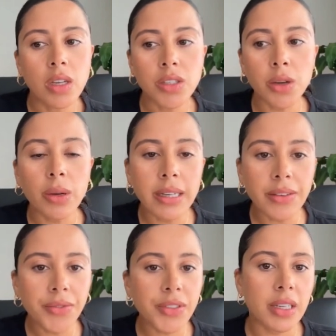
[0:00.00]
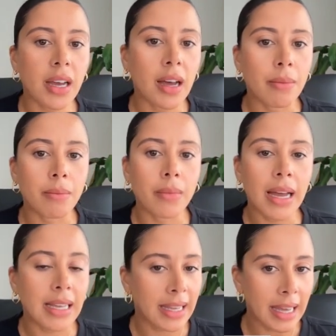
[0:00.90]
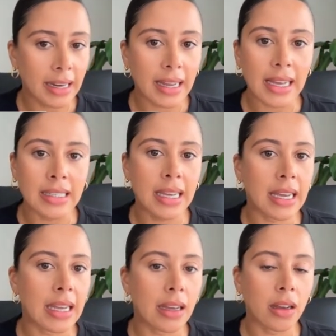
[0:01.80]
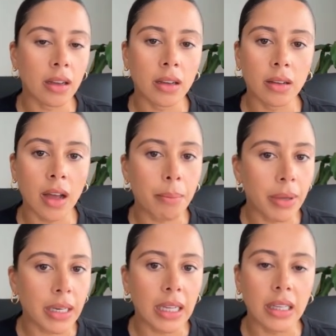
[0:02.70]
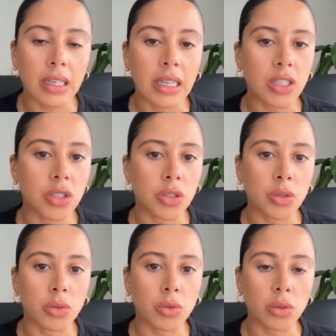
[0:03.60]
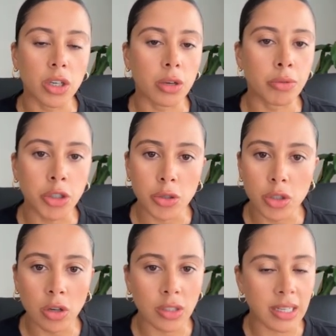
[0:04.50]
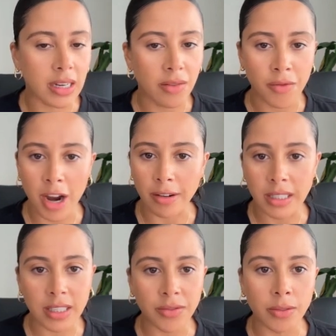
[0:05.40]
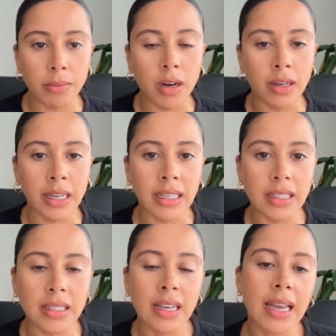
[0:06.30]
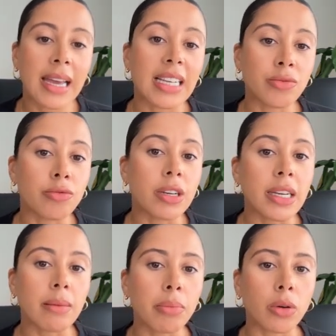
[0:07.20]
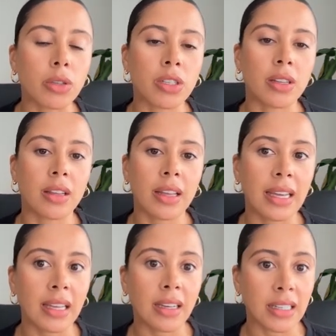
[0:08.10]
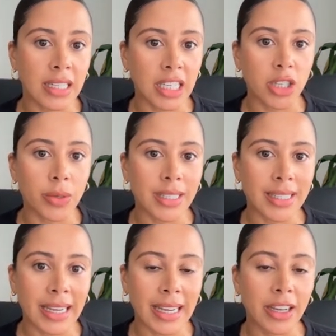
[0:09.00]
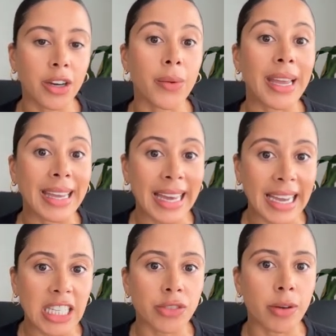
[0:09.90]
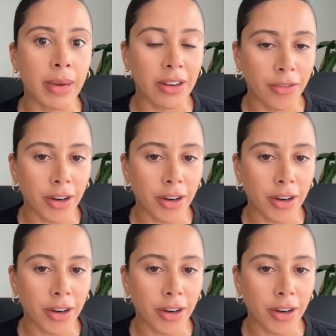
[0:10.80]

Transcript: So Lyft, again, as a company that needs to, produce content in various different markets, it's really important that they can continuously, engage and remain